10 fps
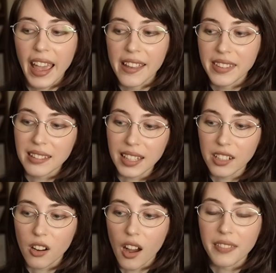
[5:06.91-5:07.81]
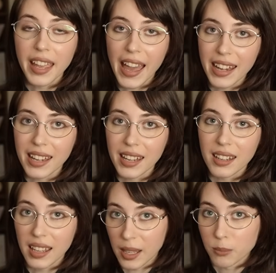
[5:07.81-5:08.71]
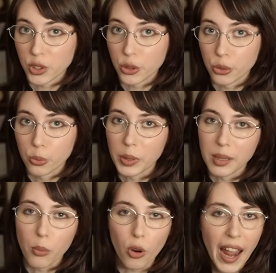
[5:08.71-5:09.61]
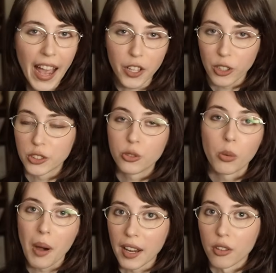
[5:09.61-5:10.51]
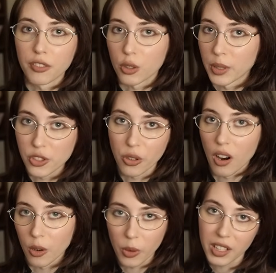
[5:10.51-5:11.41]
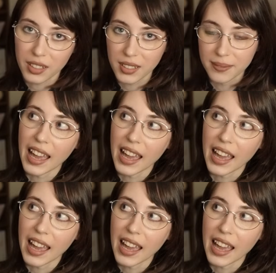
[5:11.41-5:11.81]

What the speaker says: And then later on, they edited him to be more accurate to Amano's original artwork.